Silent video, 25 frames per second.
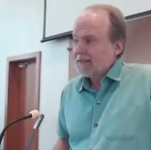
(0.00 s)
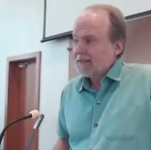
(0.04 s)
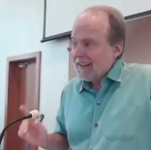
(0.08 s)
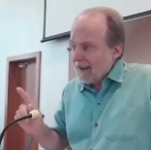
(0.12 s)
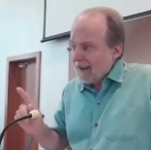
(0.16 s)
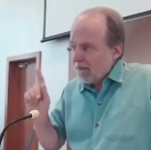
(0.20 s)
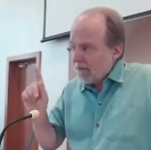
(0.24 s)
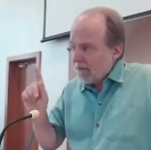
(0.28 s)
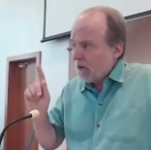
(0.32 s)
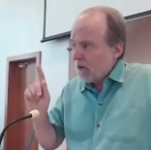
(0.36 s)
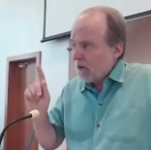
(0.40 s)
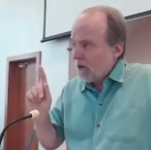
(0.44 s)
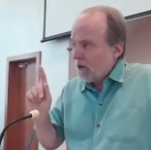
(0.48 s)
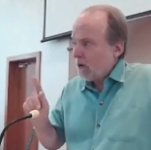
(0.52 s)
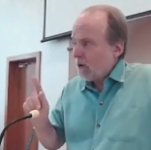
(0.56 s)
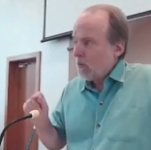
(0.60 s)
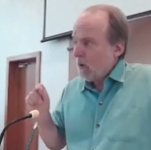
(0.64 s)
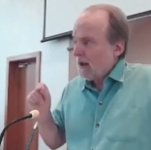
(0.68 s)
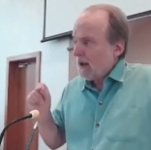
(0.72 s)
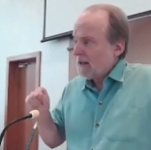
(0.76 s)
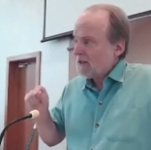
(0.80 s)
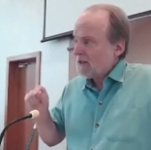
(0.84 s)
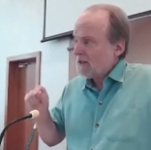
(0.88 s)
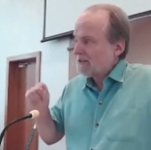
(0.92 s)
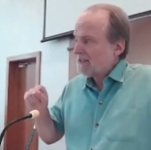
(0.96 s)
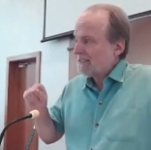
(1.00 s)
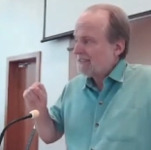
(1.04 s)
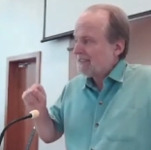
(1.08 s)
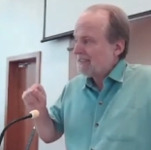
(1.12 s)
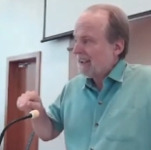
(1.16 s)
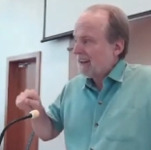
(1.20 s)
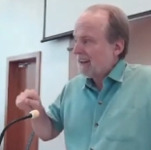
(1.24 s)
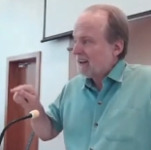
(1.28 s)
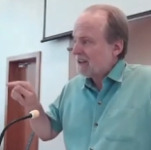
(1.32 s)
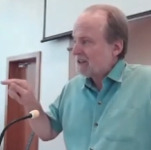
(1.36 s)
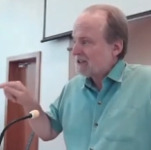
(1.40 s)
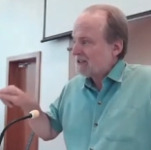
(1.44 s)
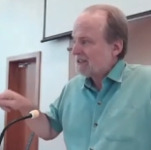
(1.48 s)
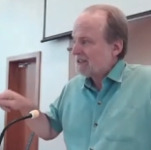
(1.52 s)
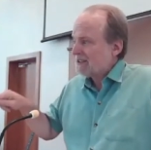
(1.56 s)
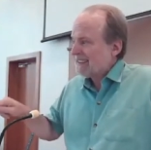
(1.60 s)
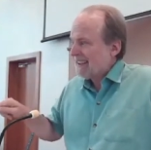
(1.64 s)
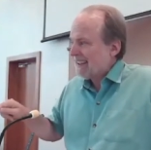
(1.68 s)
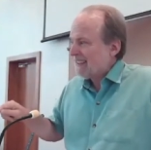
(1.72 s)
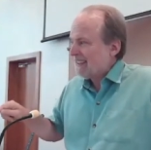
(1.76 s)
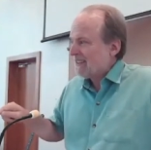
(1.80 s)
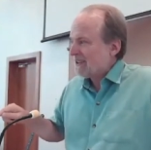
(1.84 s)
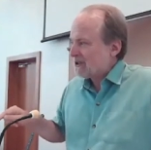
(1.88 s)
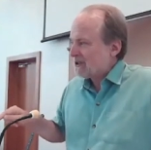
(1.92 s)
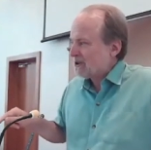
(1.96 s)
The devil wants to
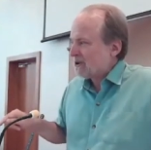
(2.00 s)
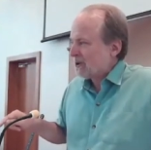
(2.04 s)
tell us